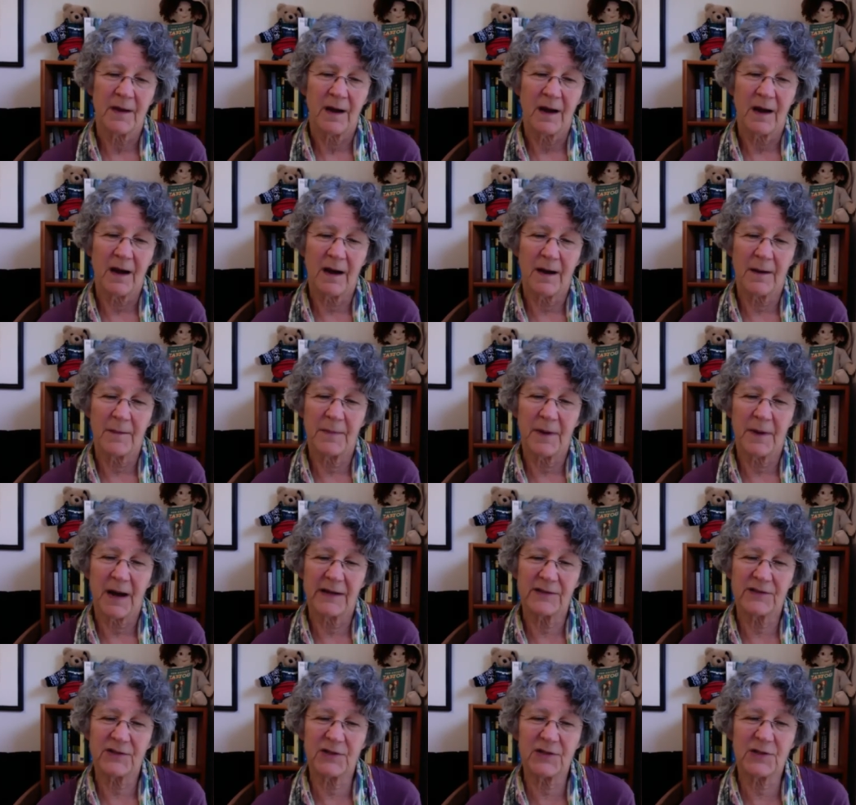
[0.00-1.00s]
Um,
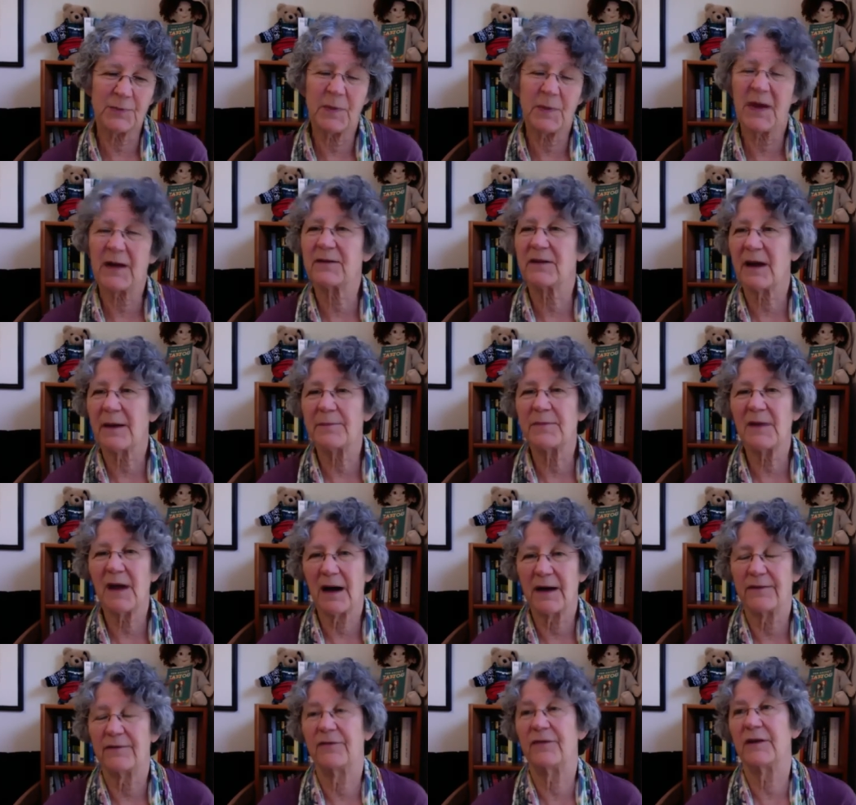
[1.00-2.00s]
I suspect I'm
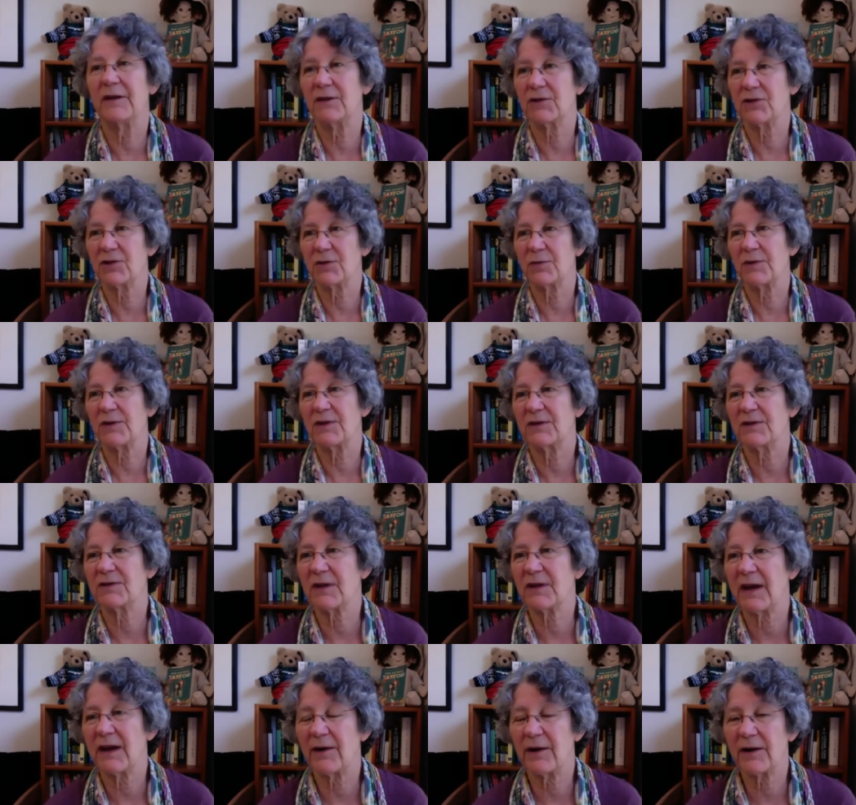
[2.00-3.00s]
not finished with
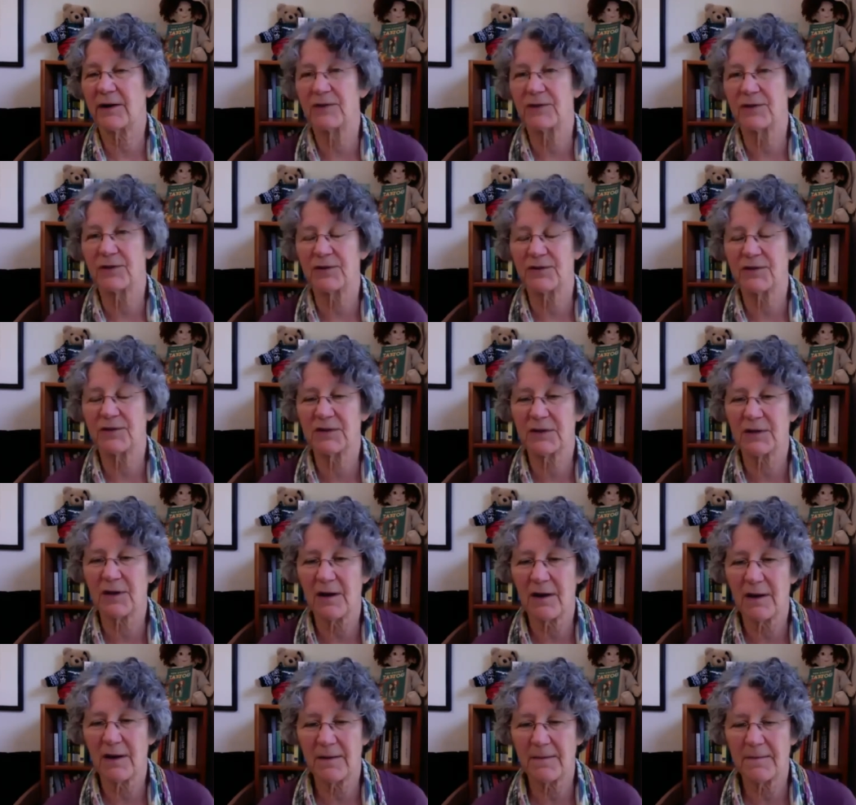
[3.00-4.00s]
these characters.
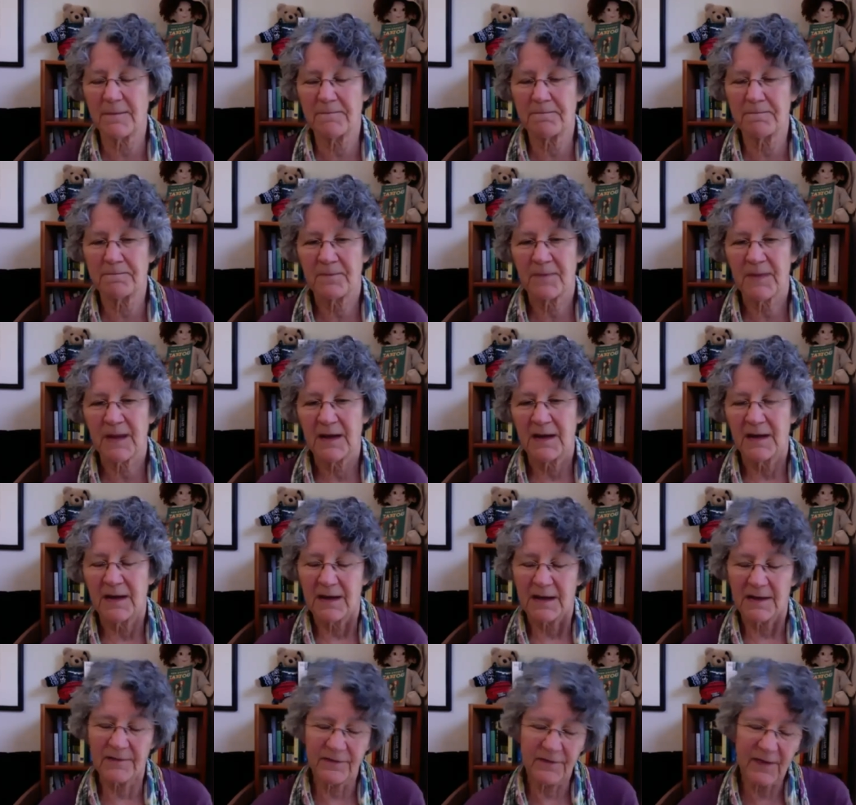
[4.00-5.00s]
Um,
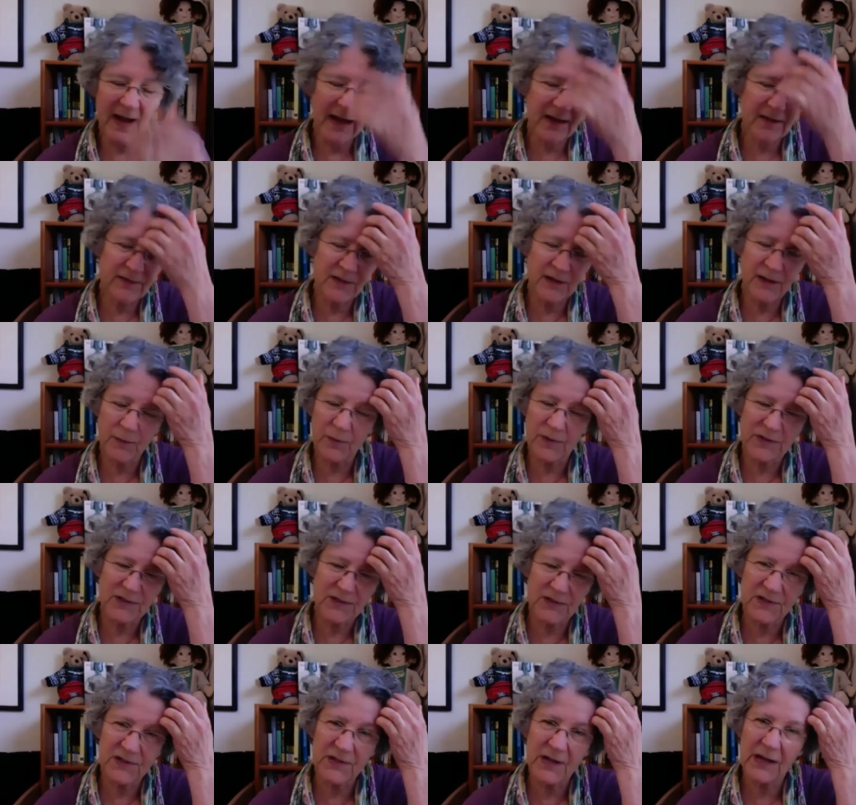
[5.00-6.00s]
in fact, there
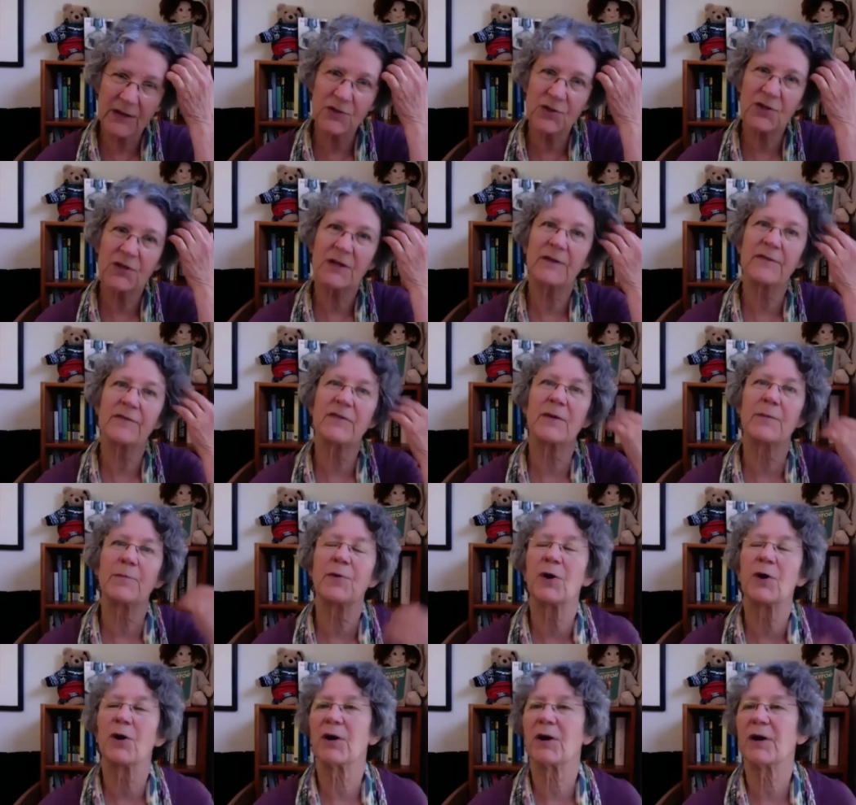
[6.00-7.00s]
was a section of the
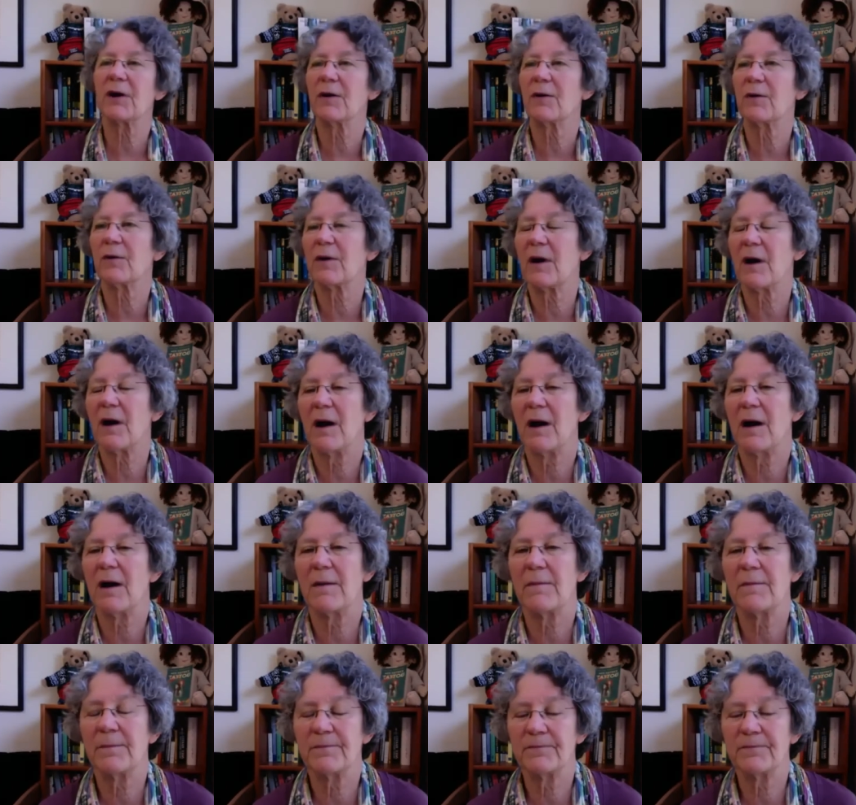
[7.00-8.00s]
book,
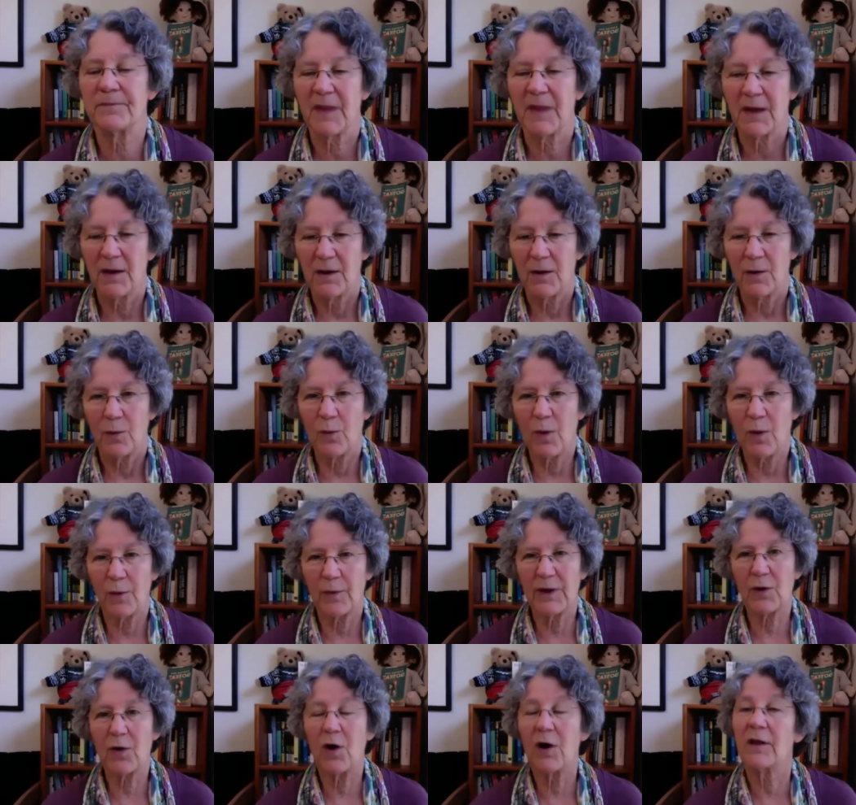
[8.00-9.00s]
um, what
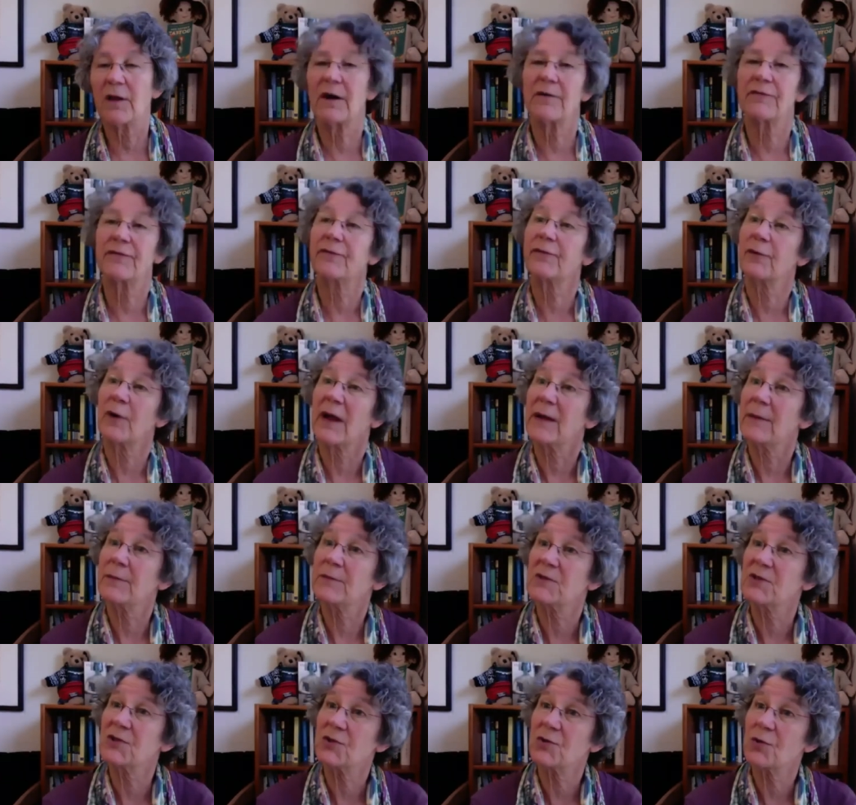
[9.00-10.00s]
we call a
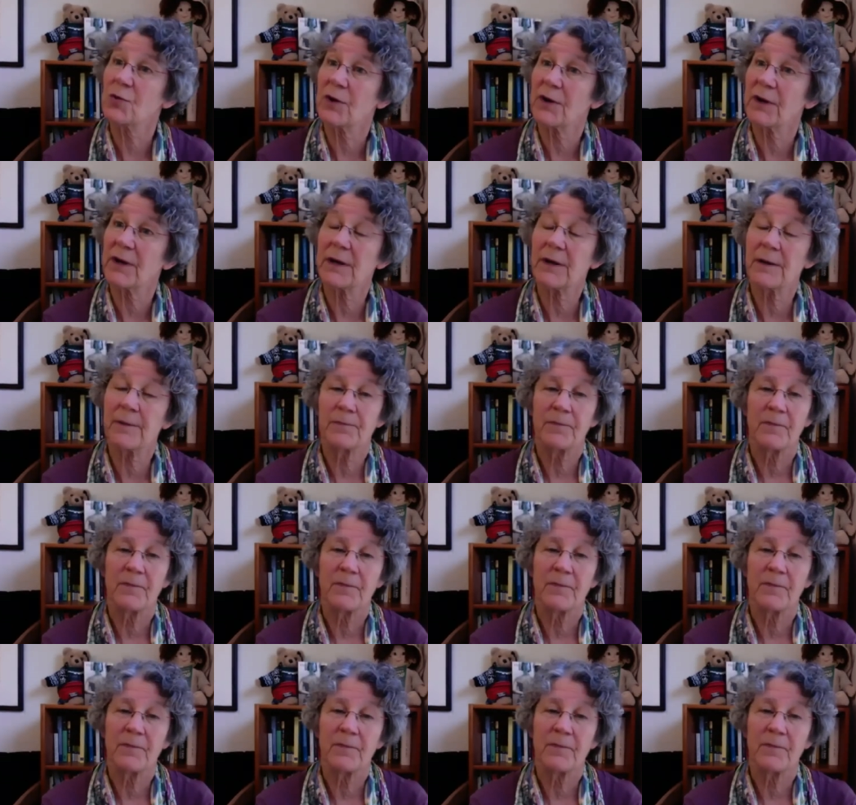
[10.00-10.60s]
frame story,